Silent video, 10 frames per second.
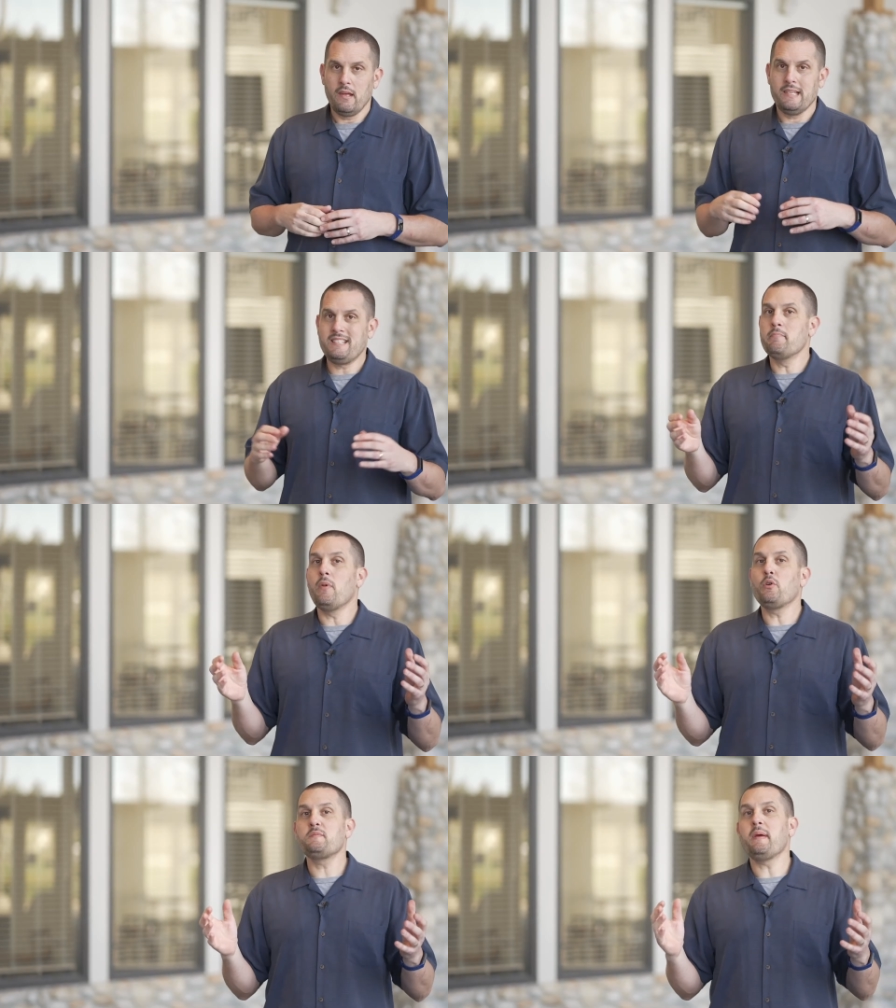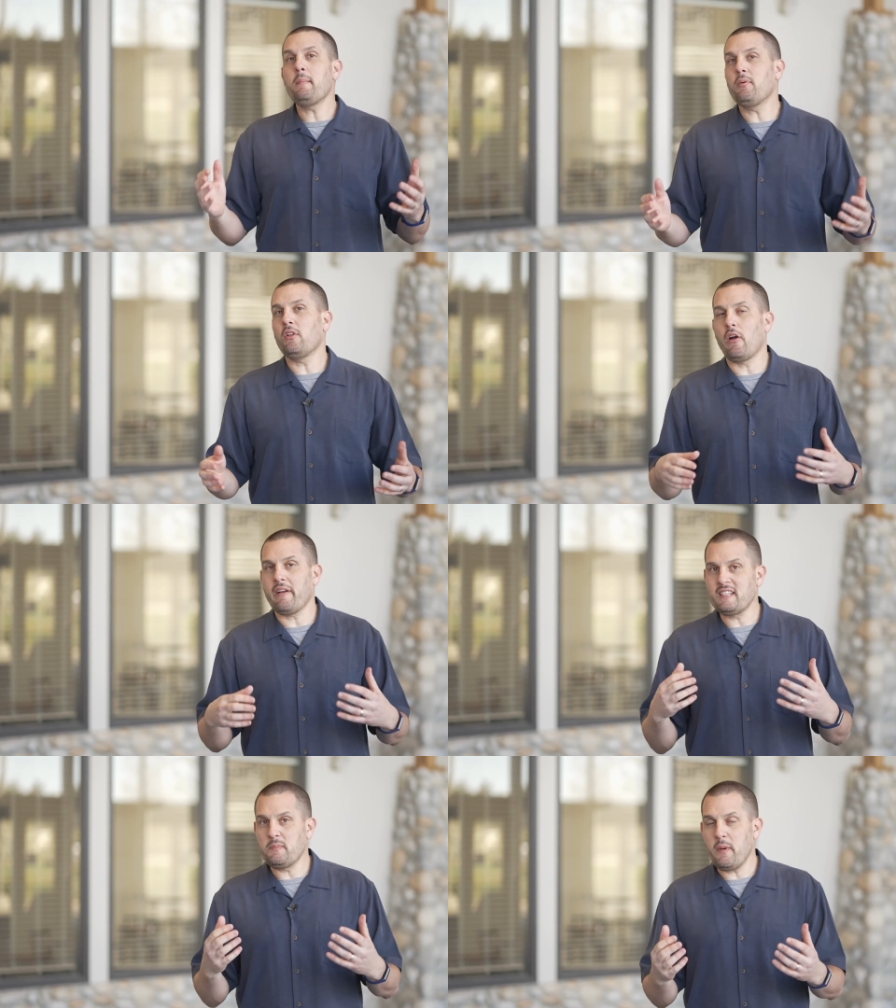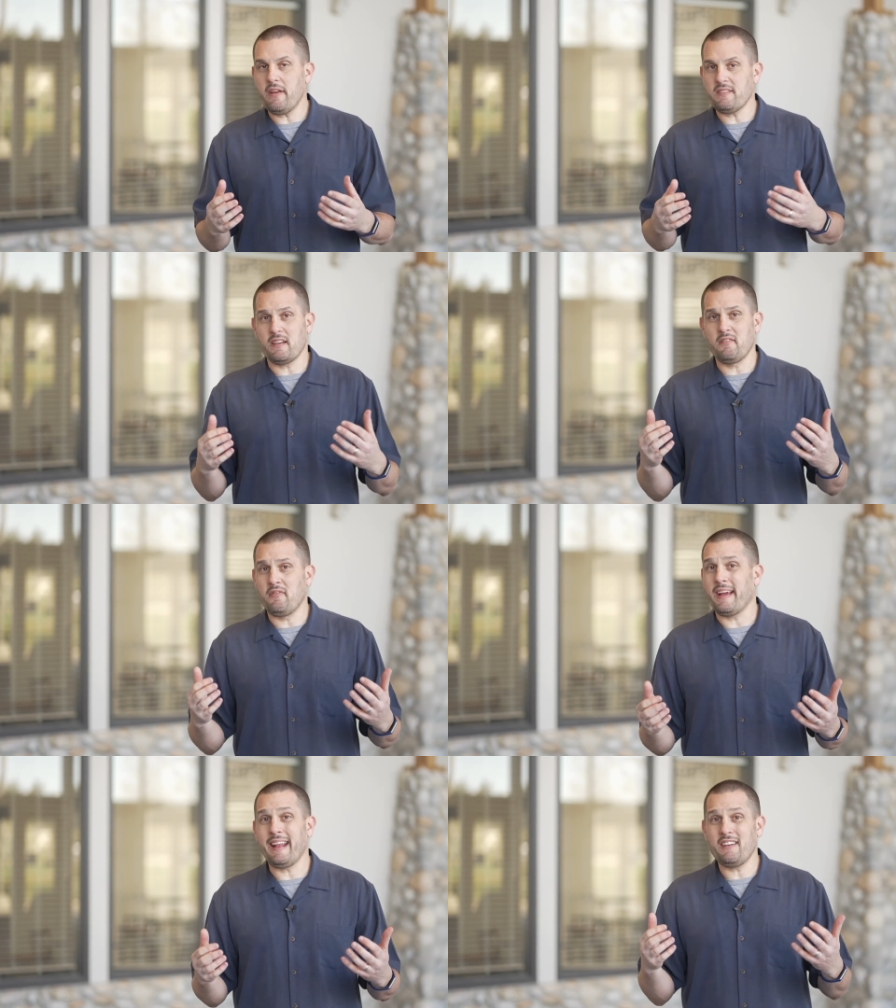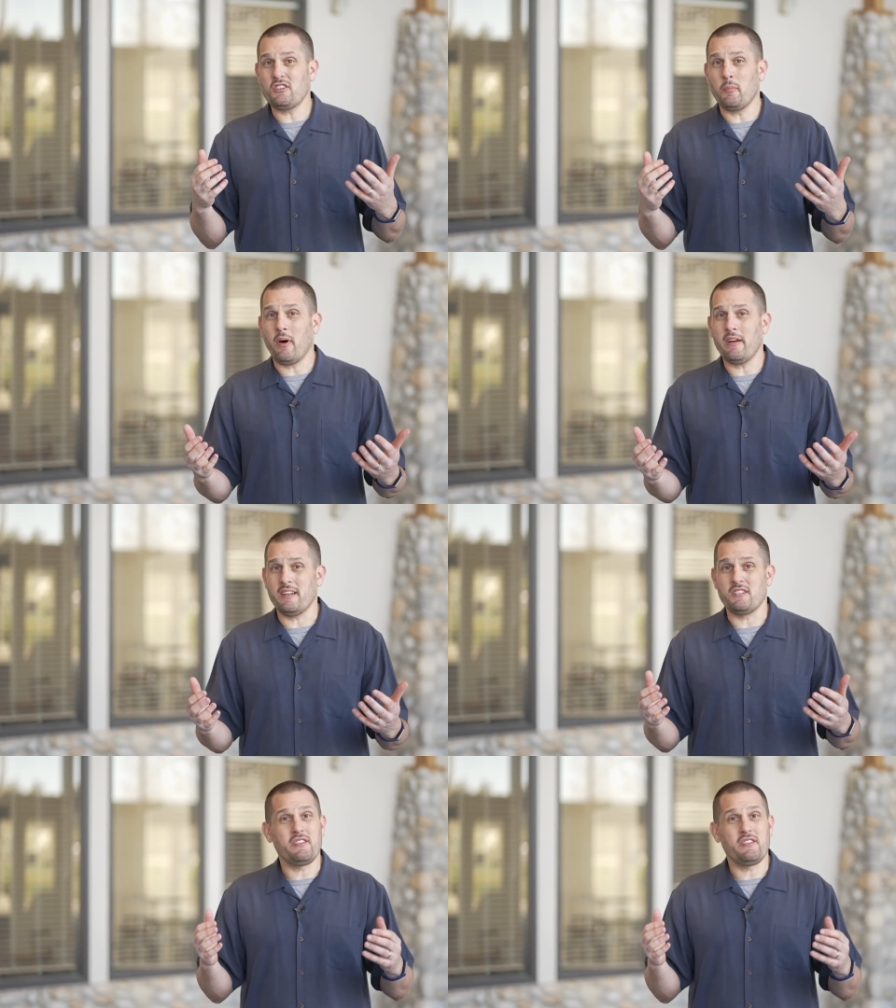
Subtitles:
You see, most people are experiencing financial bondage.